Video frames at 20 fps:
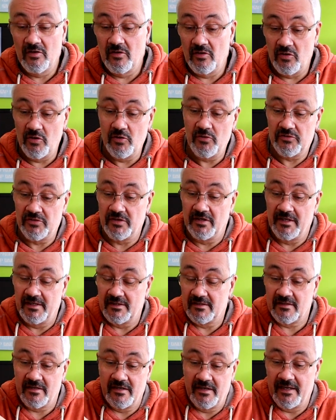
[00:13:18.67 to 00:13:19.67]
loosen
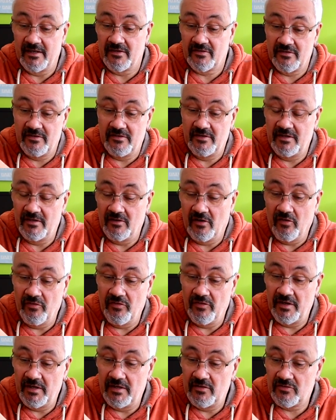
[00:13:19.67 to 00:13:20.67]
its connection
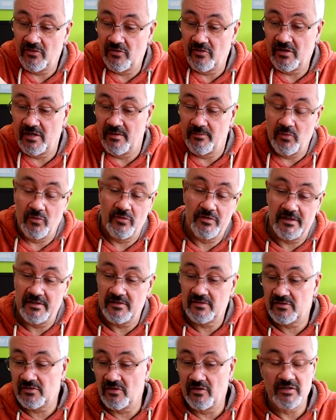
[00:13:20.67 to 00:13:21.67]
on the circuit board
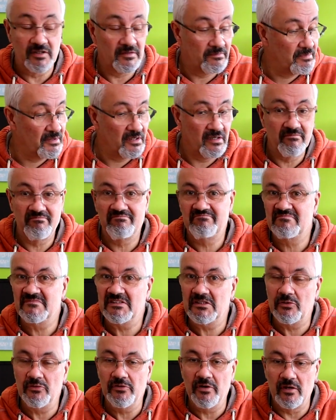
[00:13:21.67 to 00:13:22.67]
inside, but
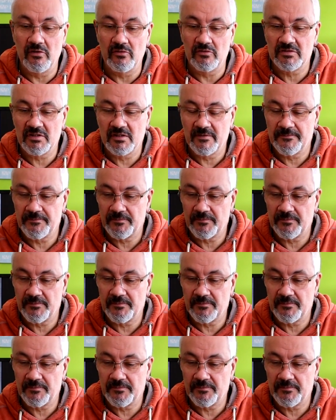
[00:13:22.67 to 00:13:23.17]
who knows.